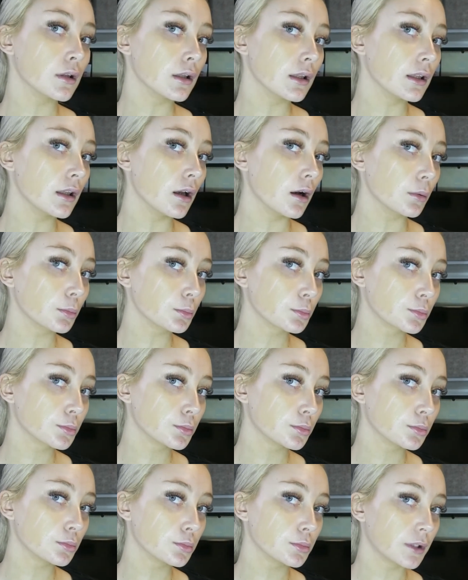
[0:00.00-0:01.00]
Yeah,
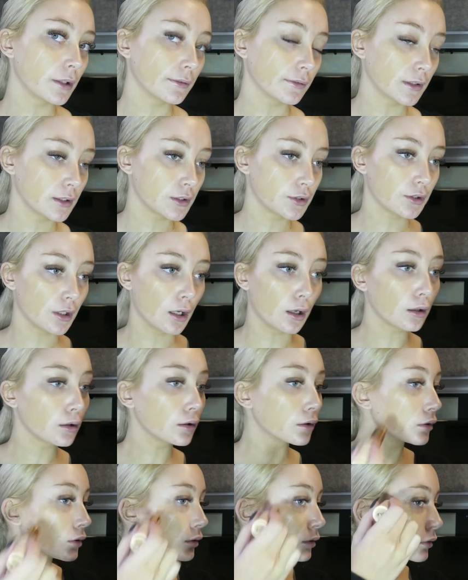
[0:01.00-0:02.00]
definitely too dark.
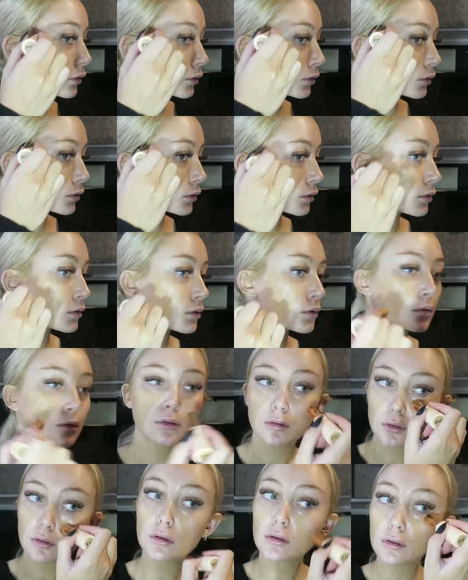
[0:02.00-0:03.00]
I'm
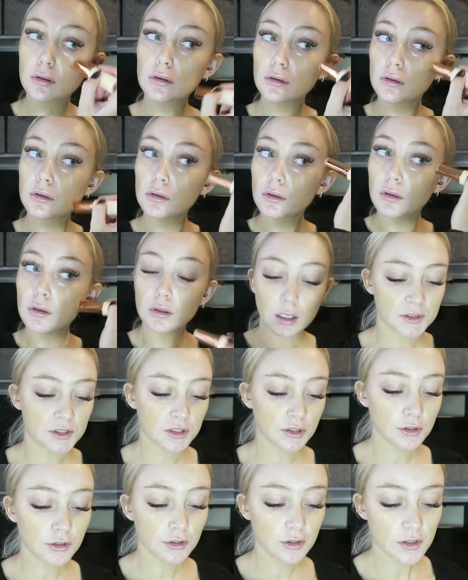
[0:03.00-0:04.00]
just
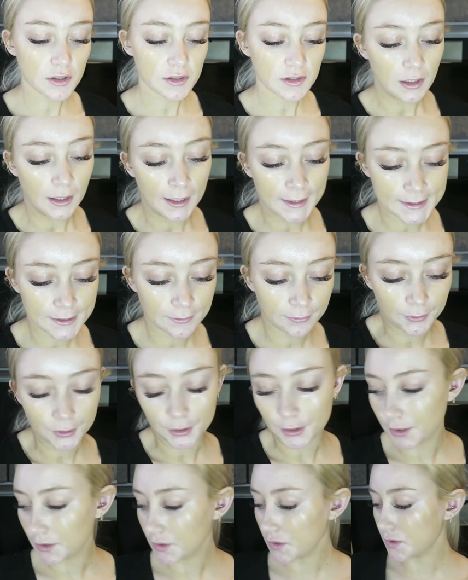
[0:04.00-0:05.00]
going to do the sides
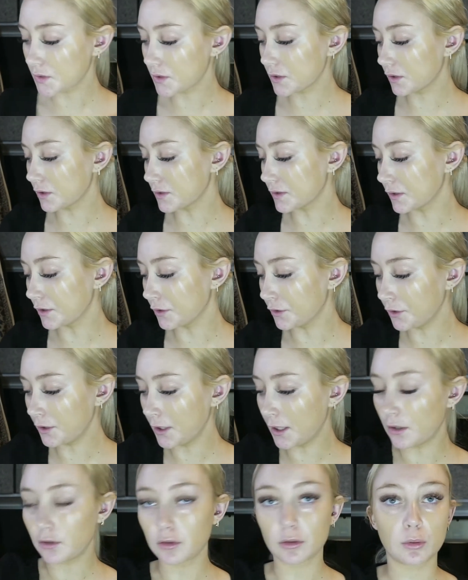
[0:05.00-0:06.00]
first because I don't know
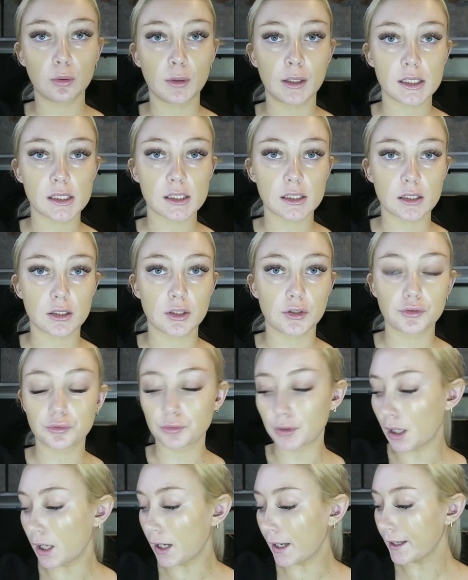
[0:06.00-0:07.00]
how quick it's going to
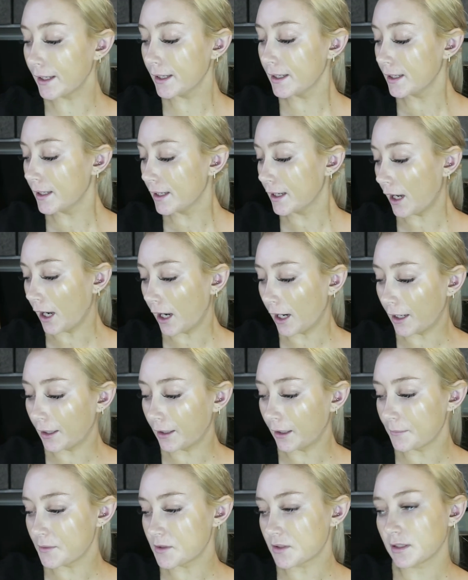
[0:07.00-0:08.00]
dry, and
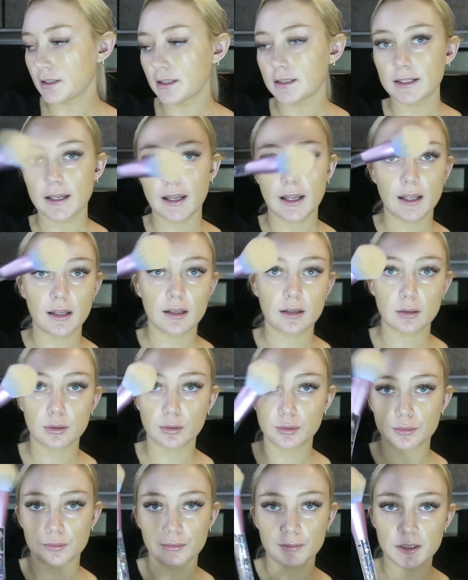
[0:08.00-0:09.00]
I'm just going to take
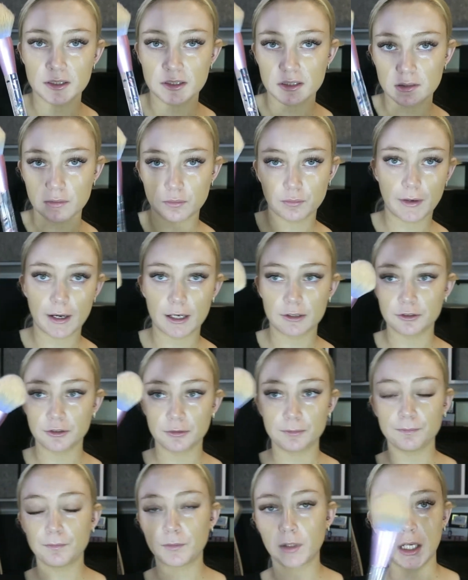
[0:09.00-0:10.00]
this
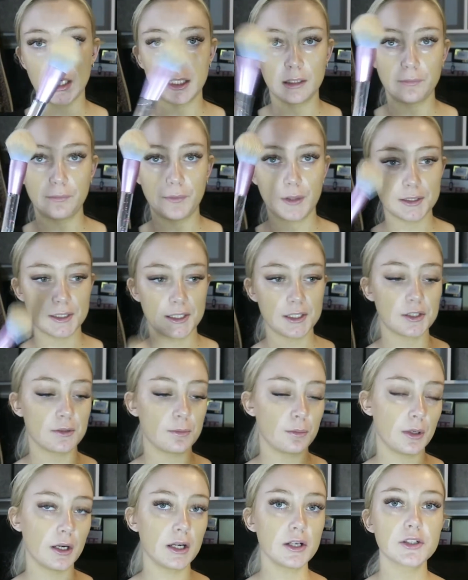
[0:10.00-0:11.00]
random kind of foundation
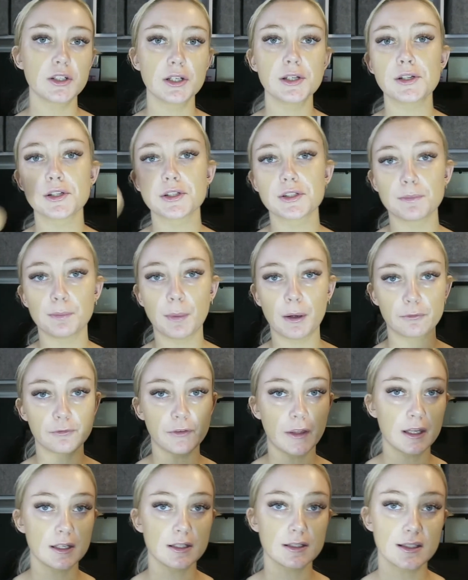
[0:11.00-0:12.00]
brush and just buff
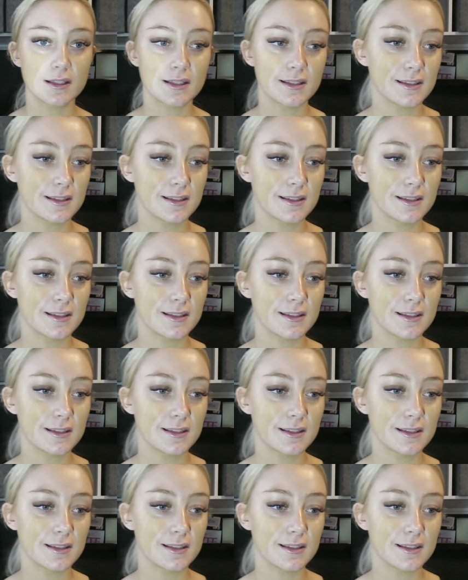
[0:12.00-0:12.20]
that into the